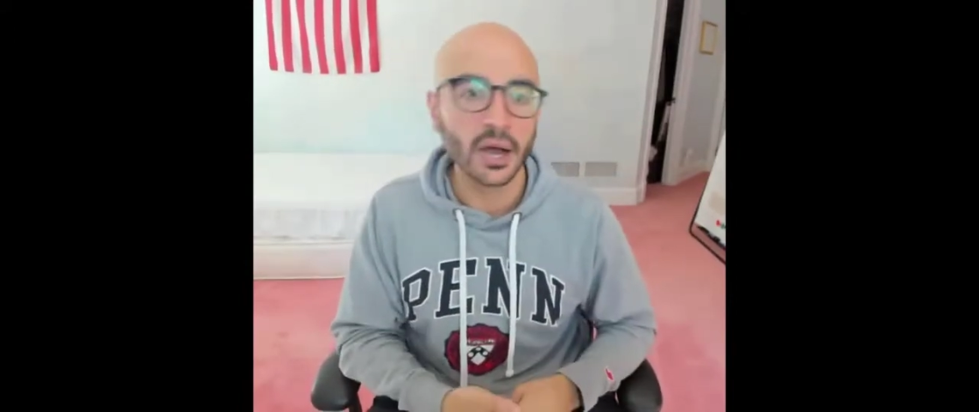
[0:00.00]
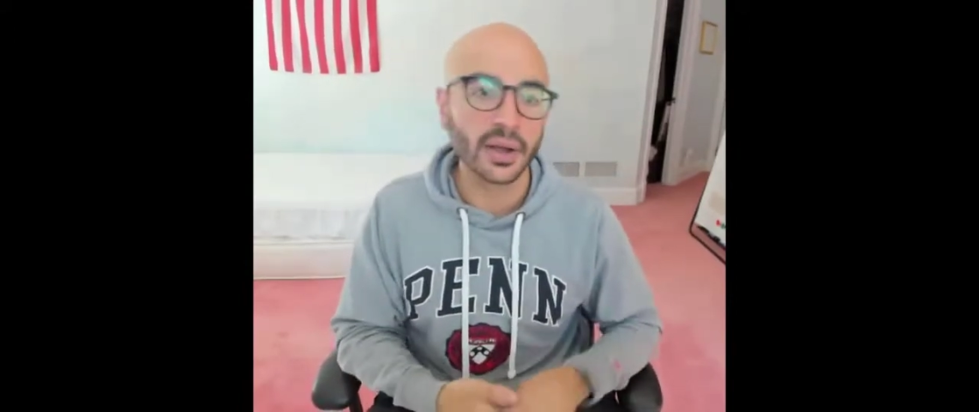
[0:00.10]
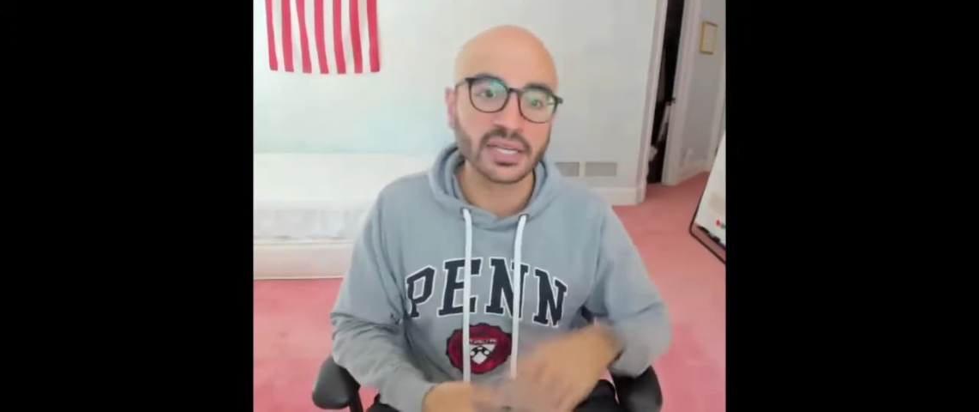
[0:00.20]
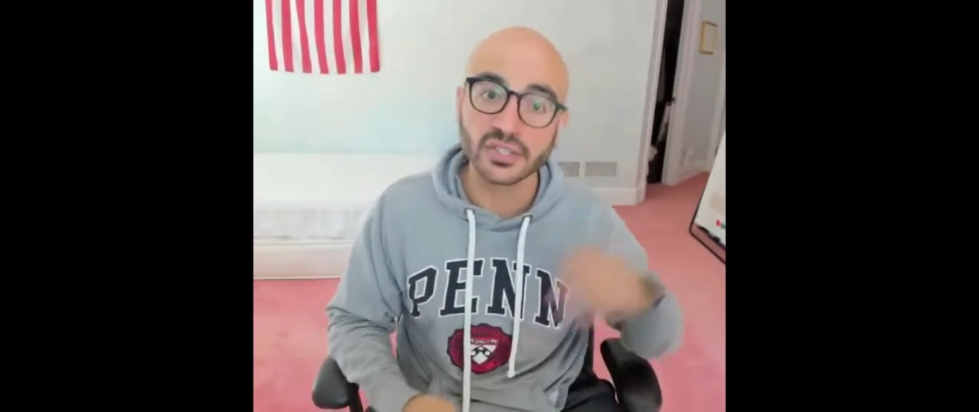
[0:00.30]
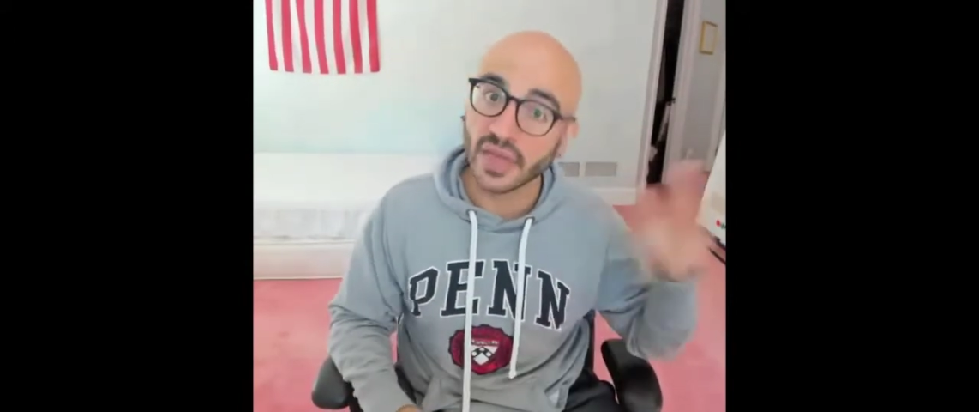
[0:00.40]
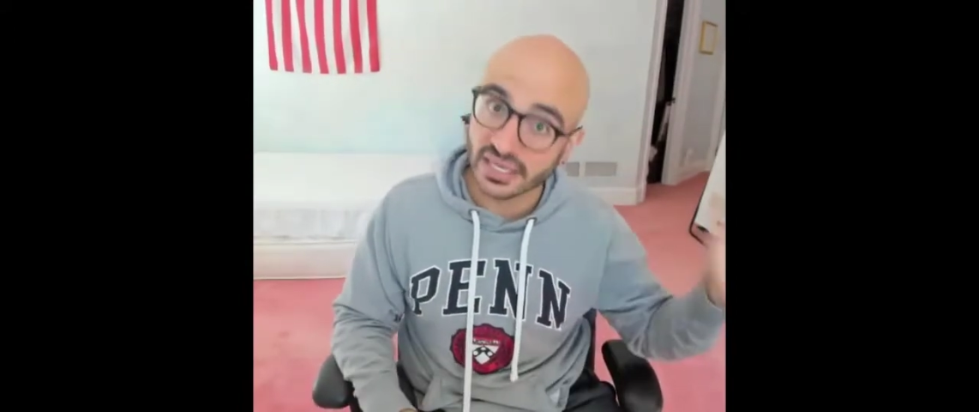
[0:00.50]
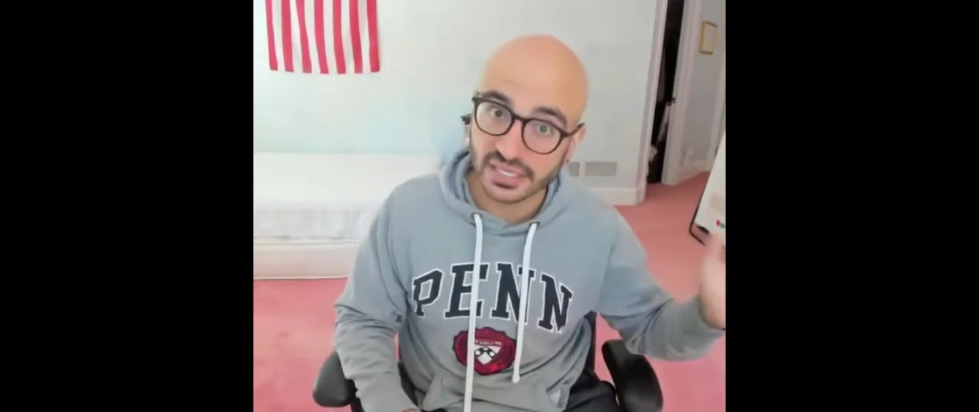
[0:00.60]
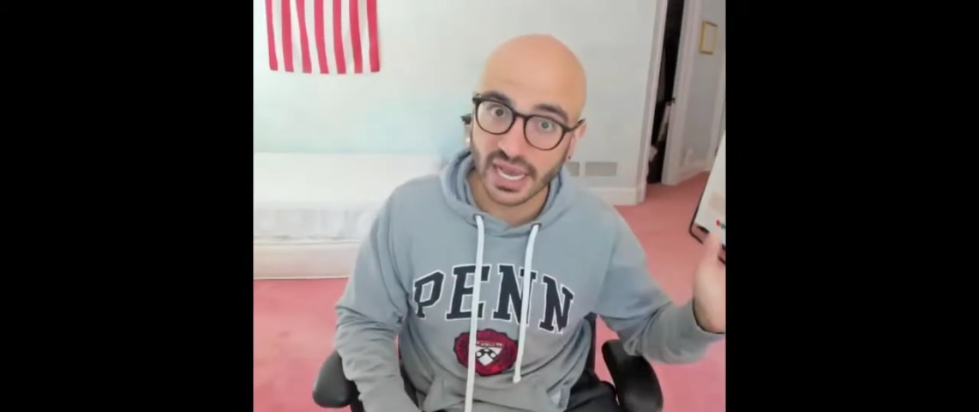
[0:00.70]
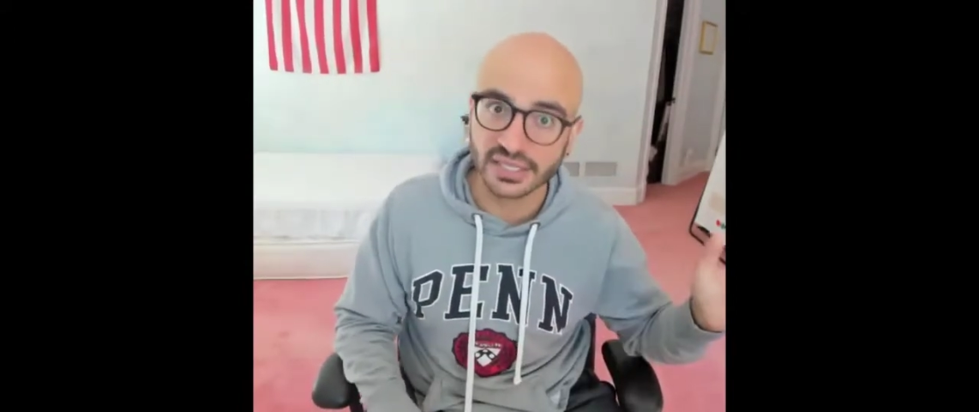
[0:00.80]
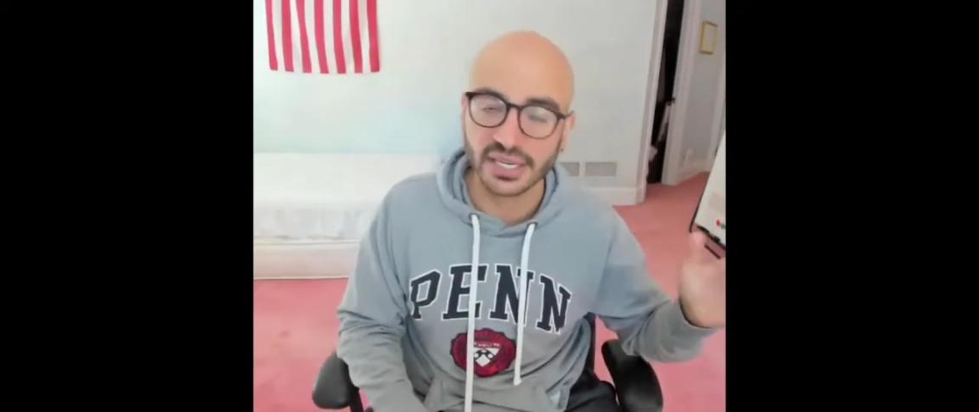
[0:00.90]
Okay. So
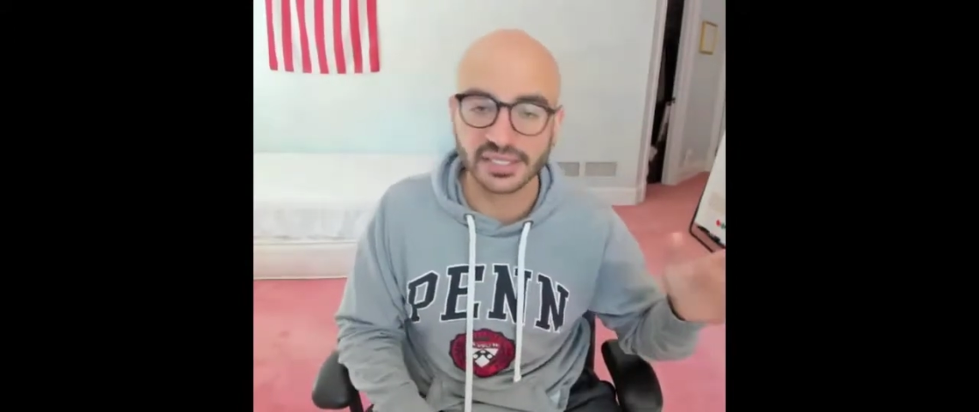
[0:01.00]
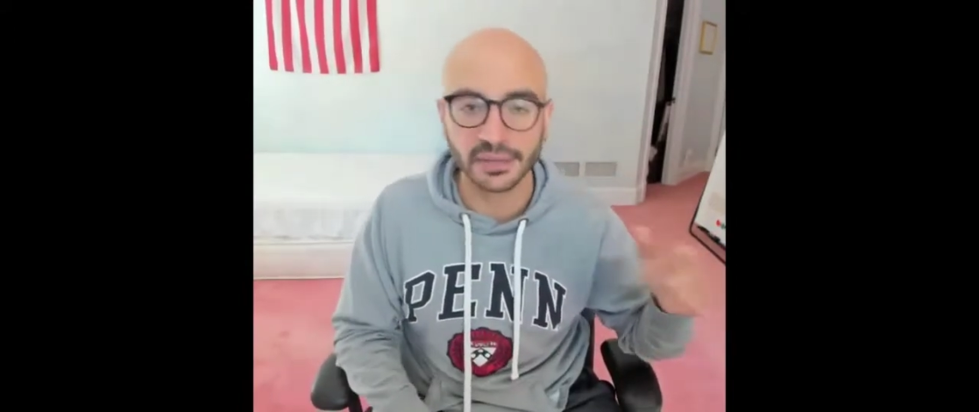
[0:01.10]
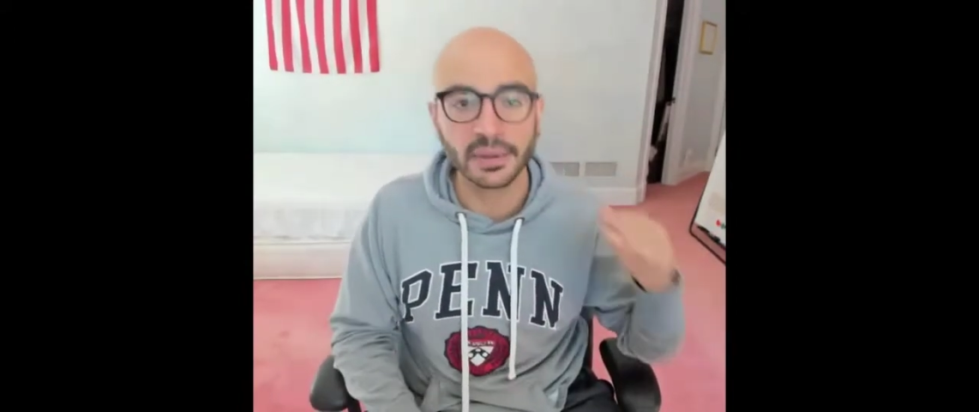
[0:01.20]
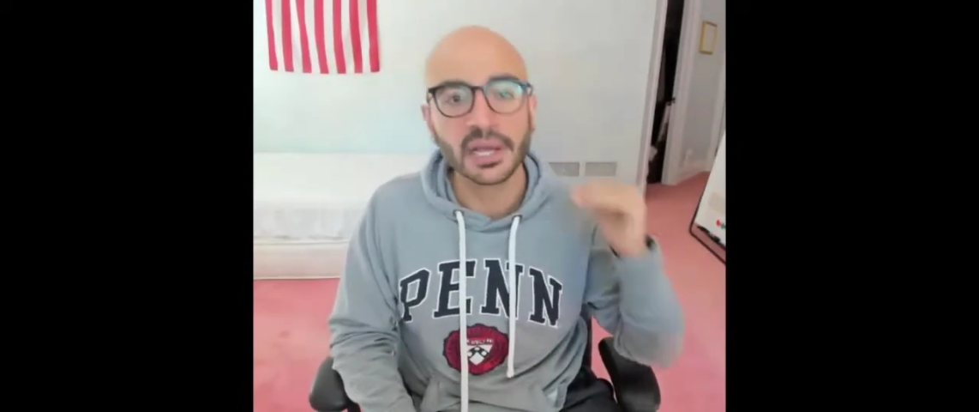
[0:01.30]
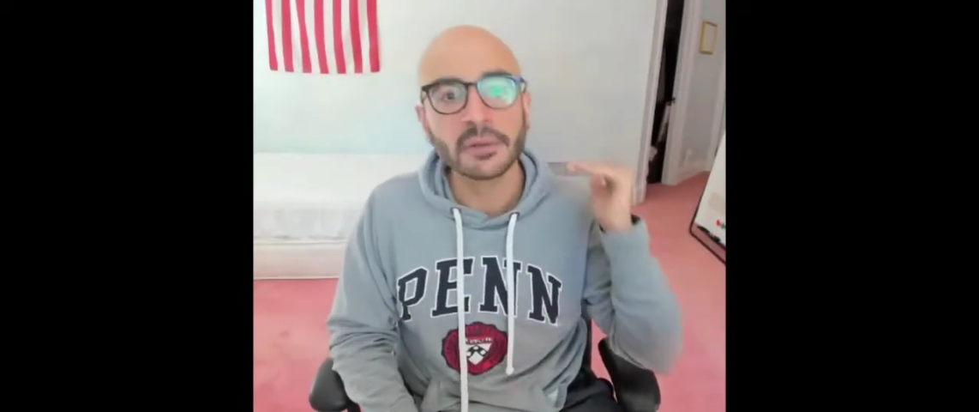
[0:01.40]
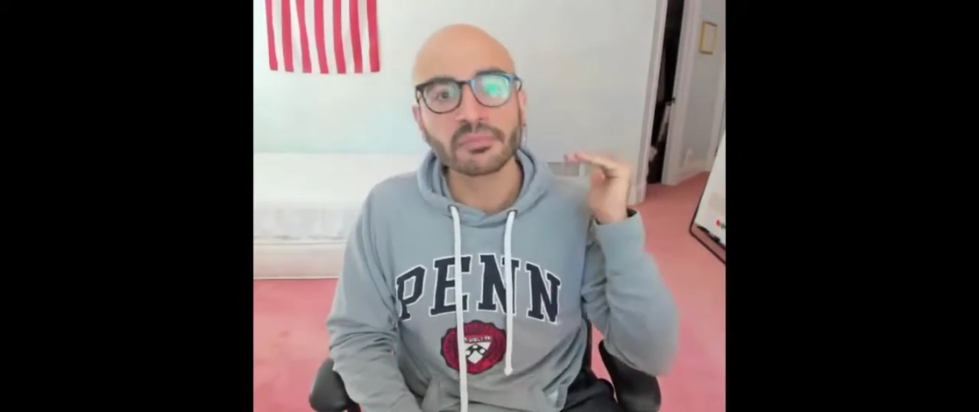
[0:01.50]
that's sexism.